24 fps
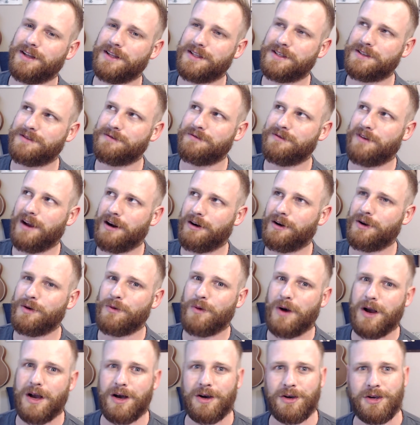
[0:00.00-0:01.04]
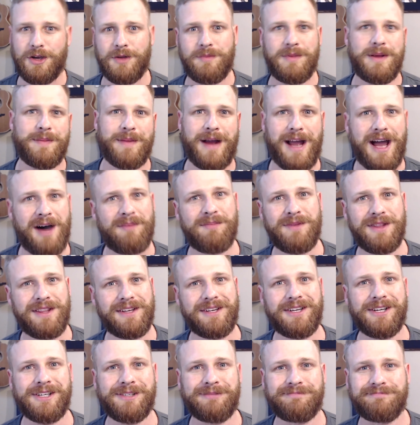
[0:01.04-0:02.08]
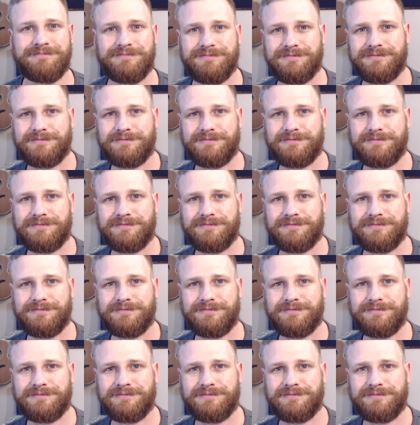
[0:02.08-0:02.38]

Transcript: It's very well, could be my album of the year.